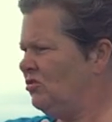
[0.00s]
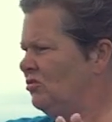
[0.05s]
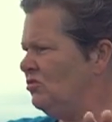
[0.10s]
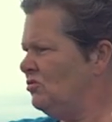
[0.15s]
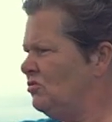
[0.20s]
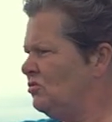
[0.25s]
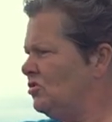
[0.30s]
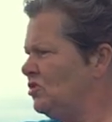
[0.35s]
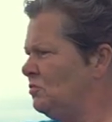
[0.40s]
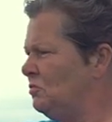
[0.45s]

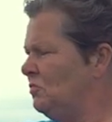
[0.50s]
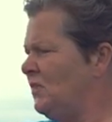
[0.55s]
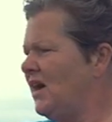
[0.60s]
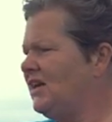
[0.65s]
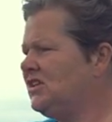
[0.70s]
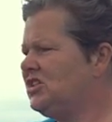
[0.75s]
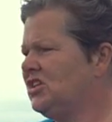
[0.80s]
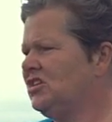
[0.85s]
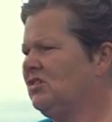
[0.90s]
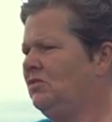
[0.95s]
huge,
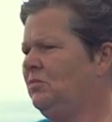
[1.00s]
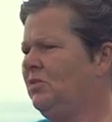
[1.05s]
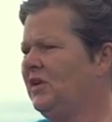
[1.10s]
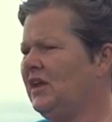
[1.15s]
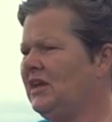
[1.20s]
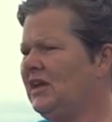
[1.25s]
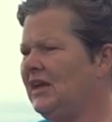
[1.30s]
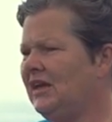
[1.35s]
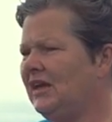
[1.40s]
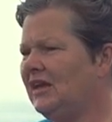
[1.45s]
magical,
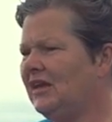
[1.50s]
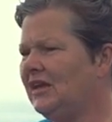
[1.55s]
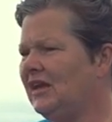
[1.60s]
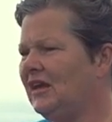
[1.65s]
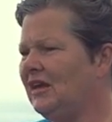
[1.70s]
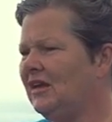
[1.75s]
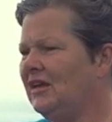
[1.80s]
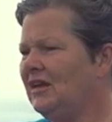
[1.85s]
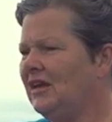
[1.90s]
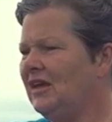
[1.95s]
bright
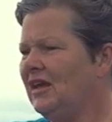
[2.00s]
area.